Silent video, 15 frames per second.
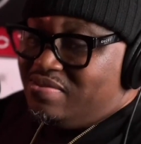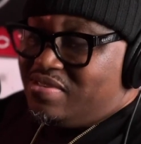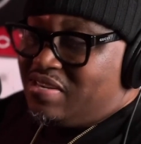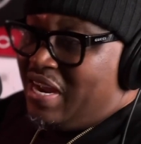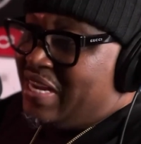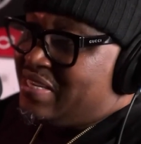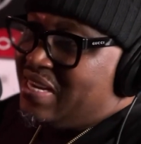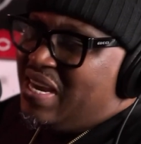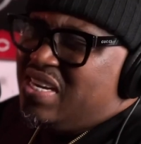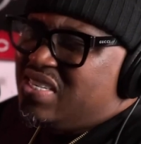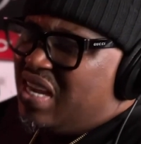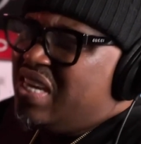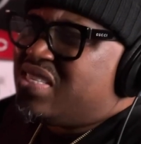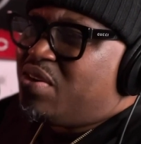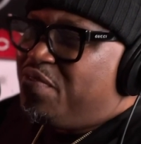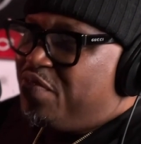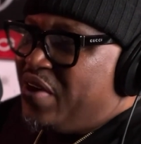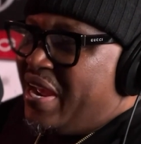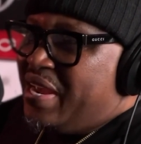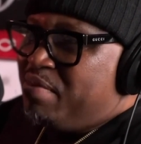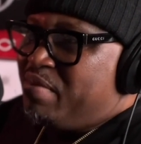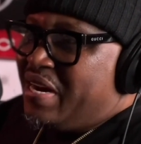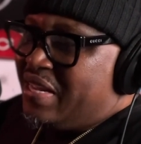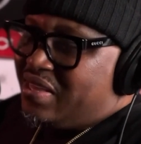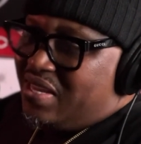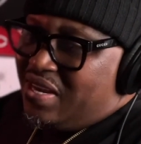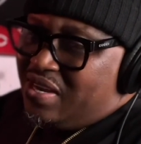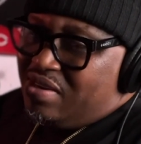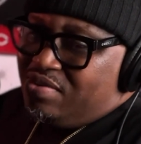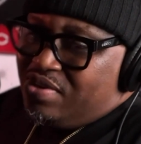So I say it's a fight, but I
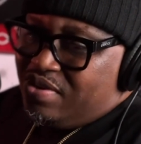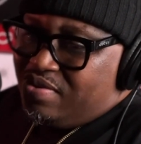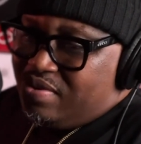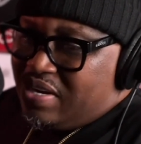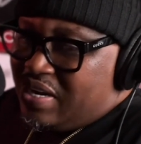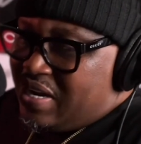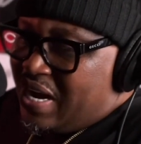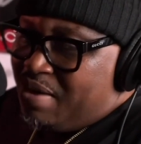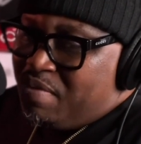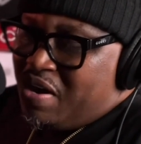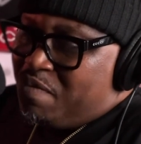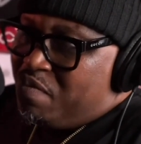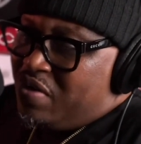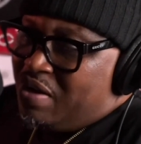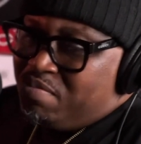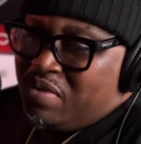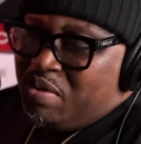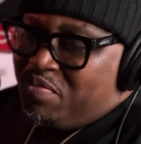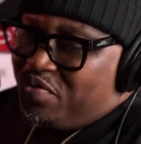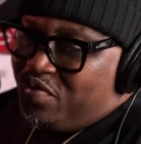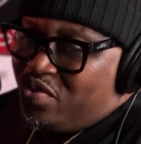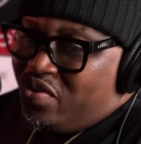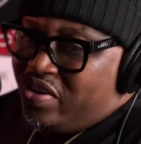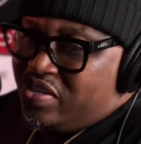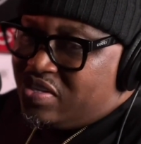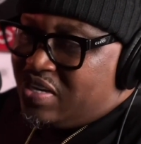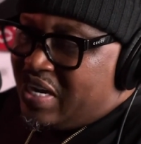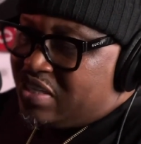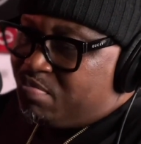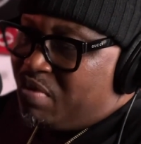think I'm for it. So
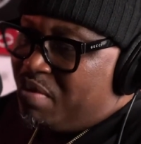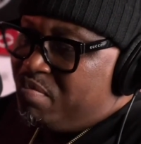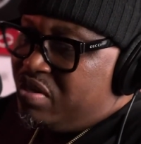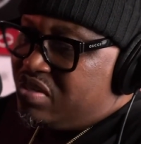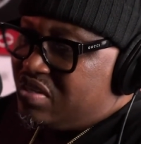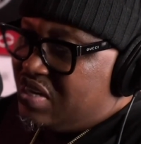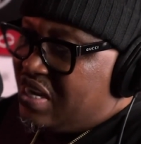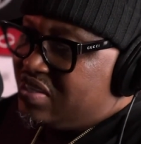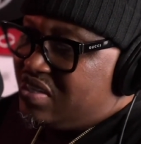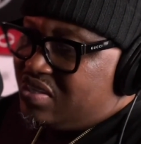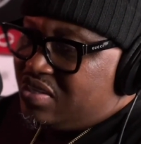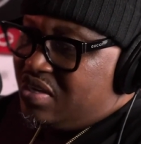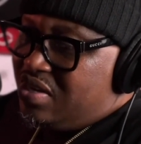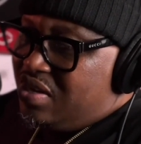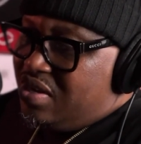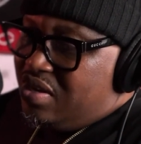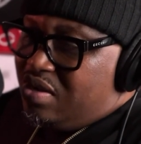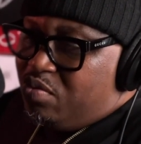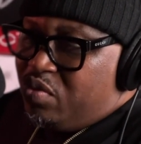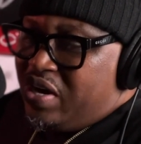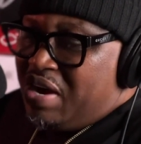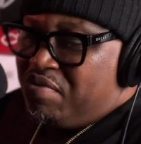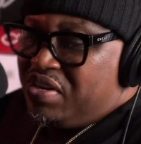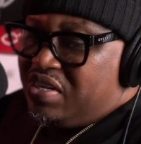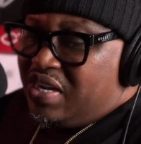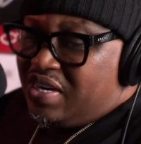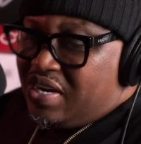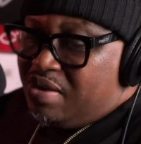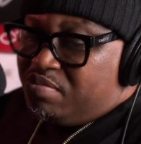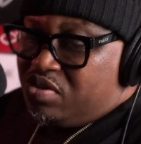that's my mission. I just, with
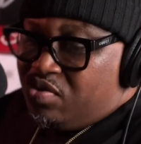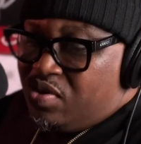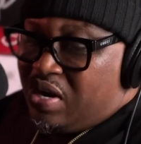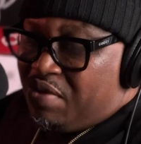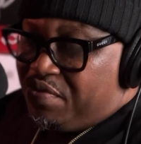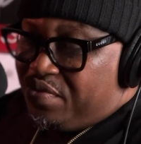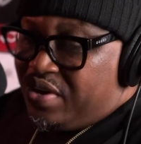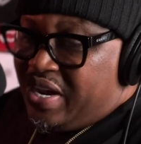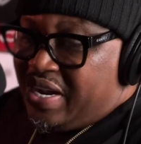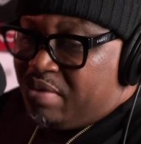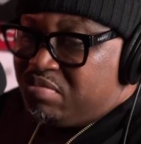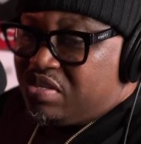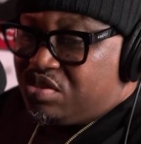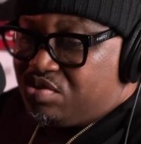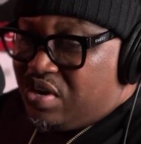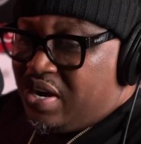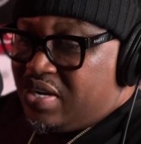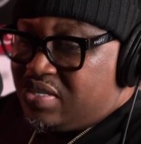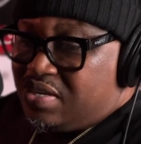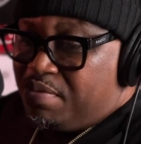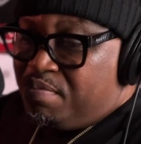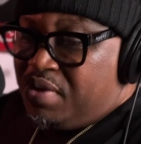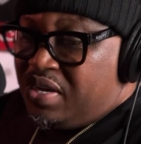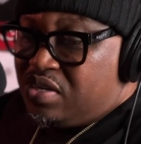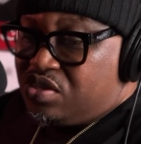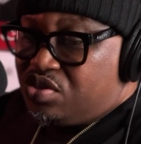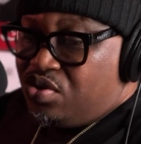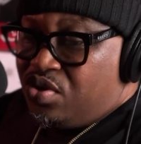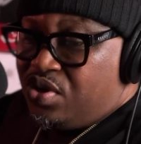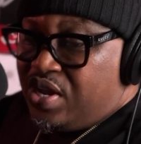everything that I'm doing, I feel like I'm just trying to make
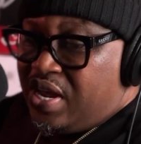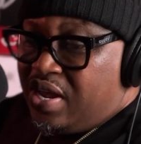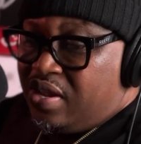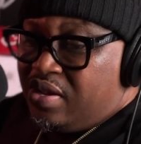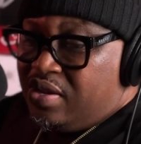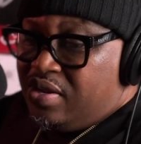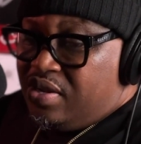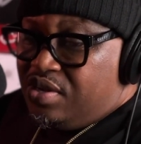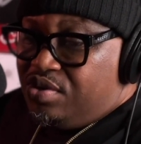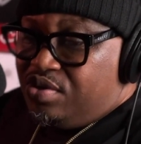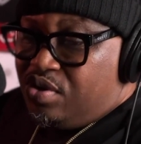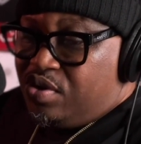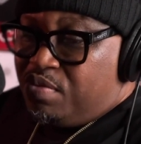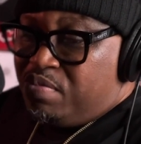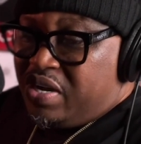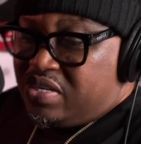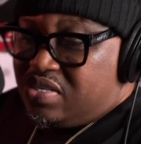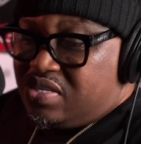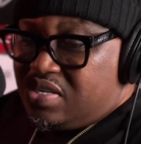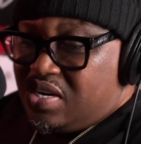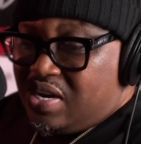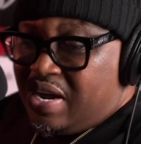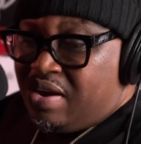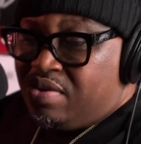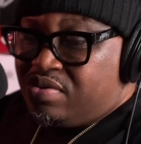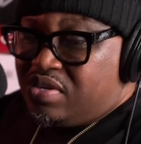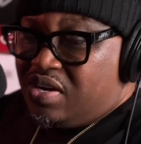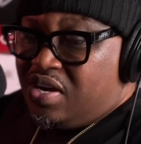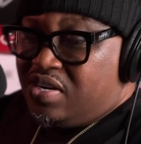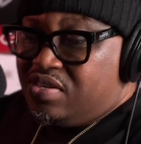sure that the message get out,
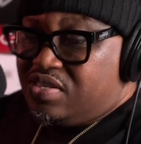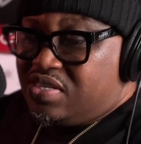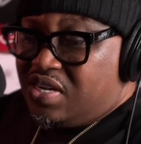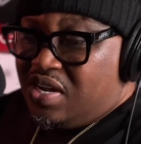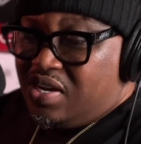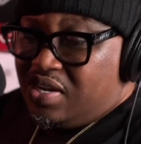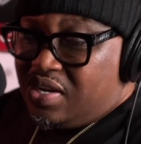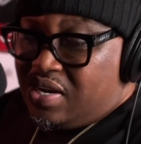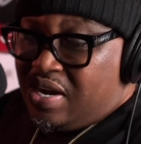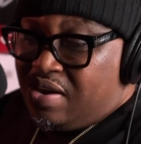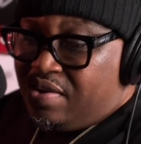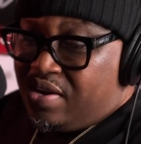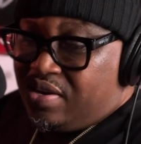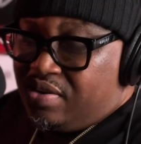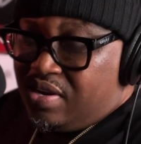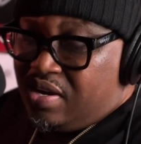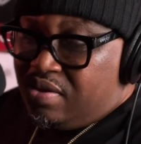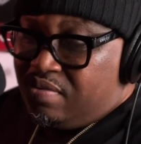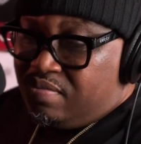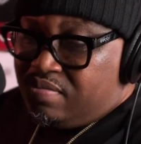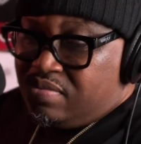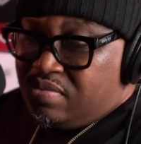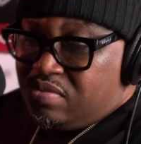the understanding get out, and